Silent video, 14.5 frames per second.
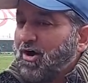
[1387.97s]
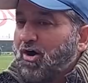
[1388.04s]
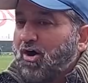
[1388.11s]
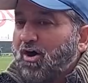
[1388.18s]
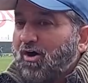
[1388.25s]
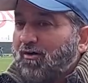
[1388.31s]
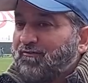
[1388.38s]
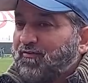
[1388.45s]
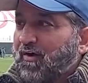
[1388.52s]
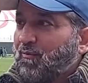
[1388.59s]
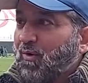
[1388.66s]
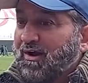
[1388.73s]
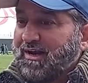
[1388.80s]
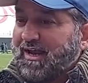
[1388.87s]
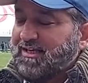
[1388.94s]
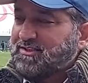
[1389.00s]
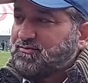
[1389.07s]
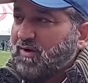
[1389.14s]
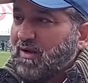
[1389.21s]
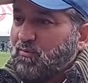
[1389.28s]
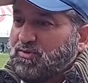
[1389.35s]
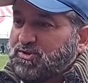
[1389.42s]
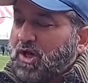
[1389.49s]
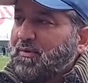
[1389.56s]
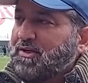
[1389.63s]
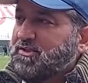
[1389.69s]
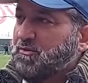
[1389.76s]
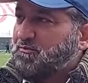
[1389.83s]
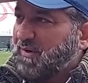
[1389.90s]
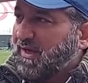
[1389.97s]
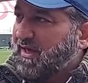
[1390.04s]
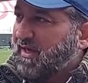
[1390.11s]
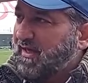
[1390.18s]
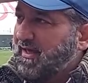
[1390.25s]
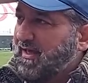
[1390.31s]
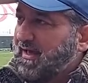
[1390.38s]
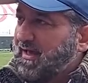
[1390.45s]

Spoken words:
of what Israel was going to be.